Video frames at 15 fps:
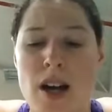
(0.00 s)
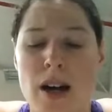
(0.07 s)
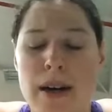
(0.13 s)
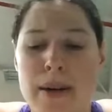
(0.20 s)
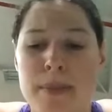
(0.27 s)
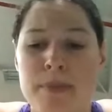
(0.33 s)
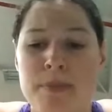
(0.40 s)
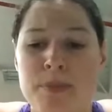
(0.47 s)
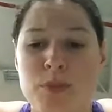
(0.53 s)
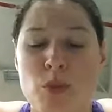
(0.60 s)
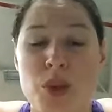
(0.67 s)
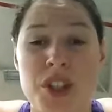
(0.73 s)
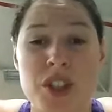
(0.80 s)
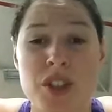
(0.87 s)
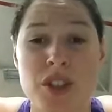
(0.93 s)

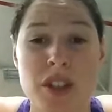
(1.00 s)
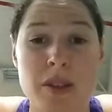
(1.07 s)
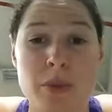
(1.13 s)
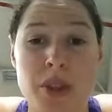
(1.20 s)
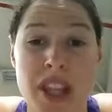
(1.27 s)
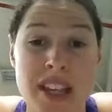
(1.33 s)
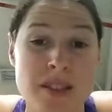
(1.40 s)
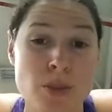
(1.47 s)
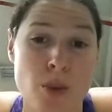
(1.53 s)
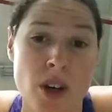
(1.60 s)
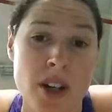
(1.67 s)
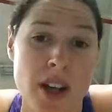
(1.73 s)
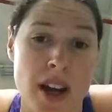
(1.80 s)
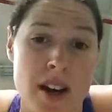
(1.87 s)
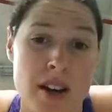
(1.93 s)
that's
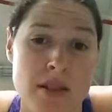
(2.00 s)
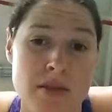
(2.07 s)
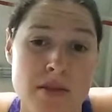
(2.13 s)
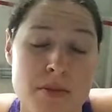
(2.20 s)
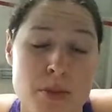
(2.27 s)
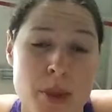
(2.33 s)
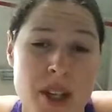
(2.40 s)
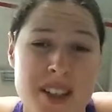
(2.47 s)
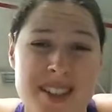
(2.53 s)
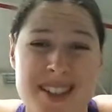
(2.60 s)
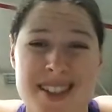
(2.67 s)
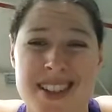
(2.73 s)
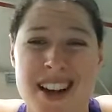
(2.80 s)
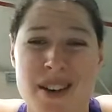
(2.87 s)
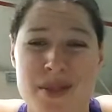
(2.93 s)
workout, but
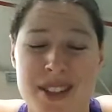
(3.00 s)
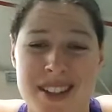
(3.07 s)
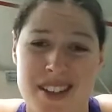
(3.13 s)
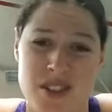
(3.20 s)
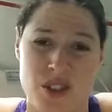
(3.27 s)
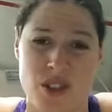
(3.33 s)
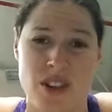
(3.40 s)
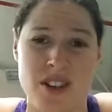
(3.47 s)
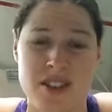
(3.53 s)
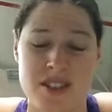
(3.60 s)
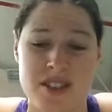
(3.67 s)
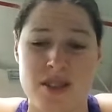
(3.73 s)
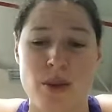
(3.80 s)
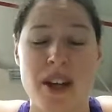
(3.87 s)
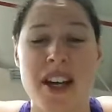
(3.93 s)
it's not really endurance,
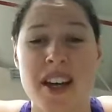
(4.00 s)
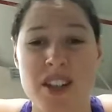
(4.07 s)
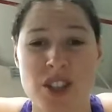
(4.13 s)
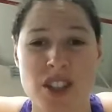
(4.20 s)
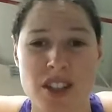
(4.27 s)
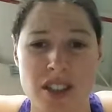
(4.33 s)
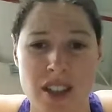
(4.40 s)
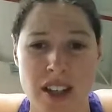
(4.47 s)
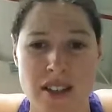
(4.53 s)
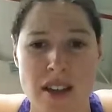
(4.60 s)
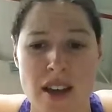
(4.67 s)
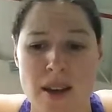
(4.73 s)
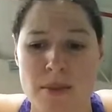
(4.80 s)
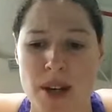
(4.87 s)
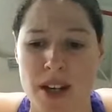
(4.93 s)
so I kind of cheated that
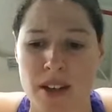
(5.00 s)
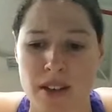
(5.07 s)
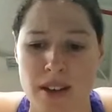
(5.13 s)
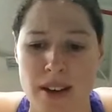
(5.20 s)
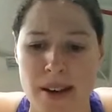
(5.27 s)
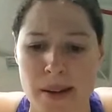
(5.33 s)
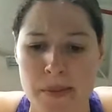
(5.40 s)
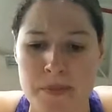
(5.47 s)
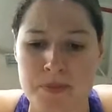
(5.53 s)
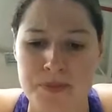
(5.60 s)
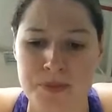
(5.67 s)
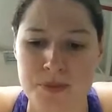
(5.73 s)
day, I'm not going to lie.